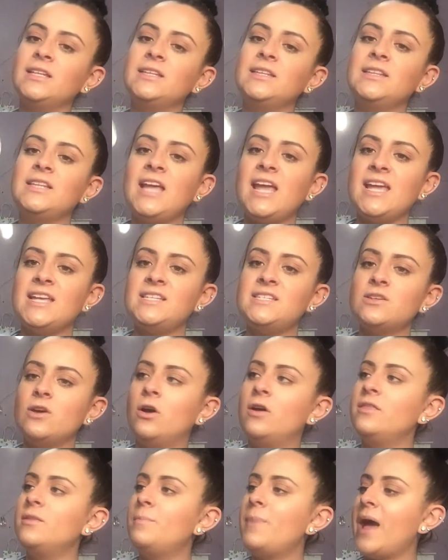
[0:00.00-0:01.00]
lace
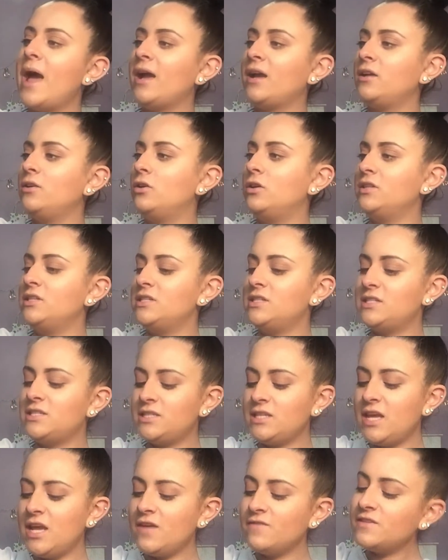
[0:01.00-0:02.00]
on the back and on the
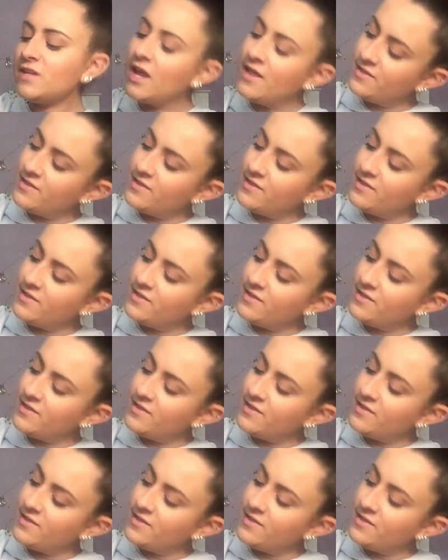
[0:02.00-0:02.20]
sleeves,